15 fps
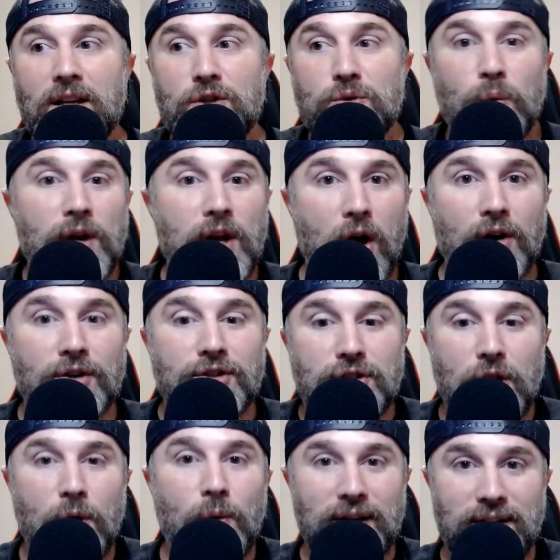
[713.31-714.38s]
is we
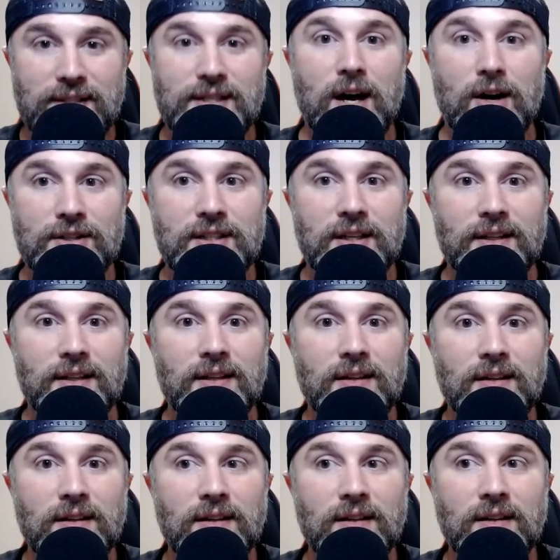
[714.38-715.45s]
also inducted
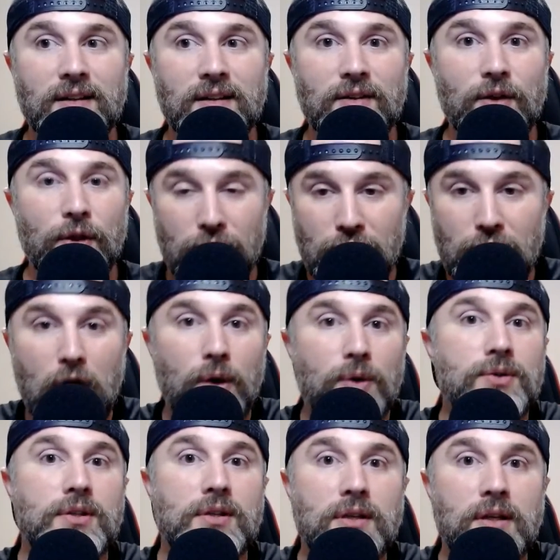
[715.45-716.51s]
the
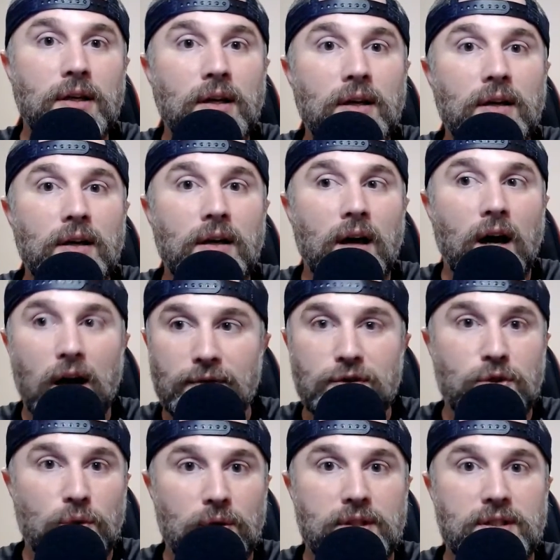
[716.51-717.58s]
GOAT. of
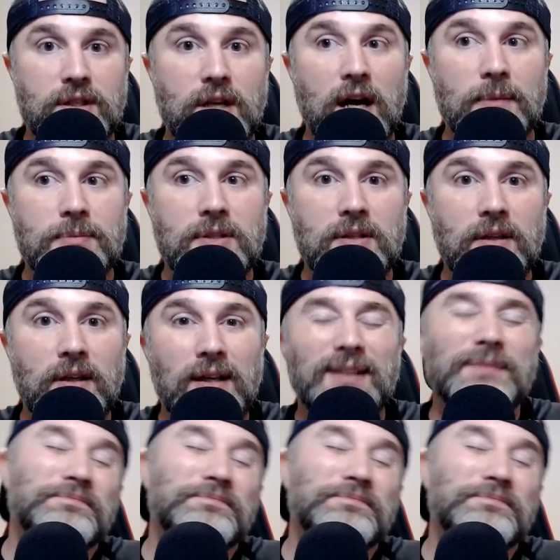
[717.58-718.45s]
shortstops.